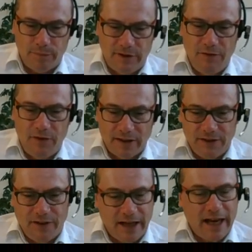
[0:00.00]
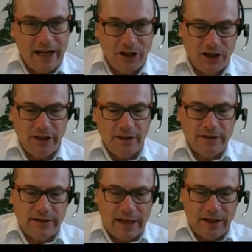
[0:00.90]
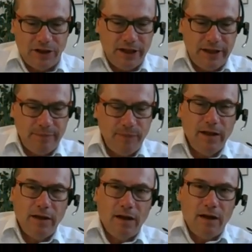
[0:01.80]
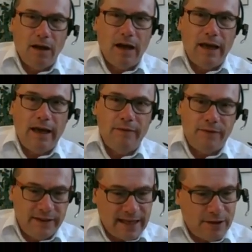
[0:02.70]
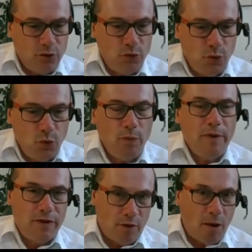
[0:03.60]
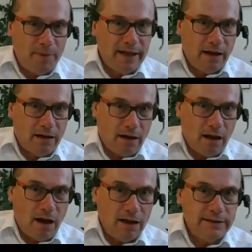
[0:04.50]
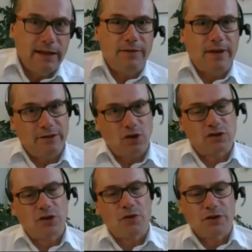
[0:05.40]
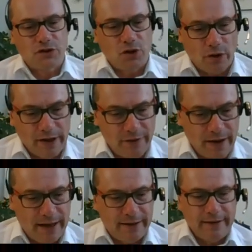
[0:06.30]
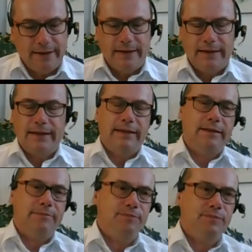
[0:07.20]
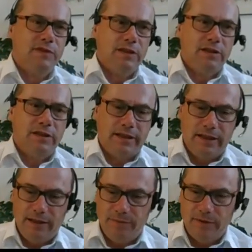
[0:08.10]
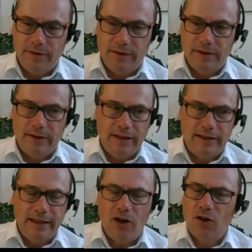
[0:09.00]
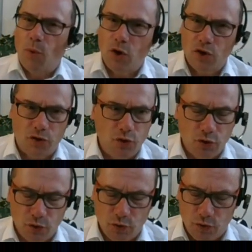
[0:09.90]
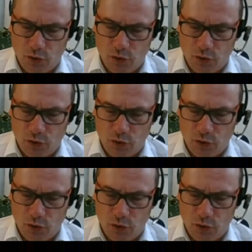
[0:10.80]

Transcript: diversification strategy. This had to do with the optical glass. And there's also the story that, that he did not want to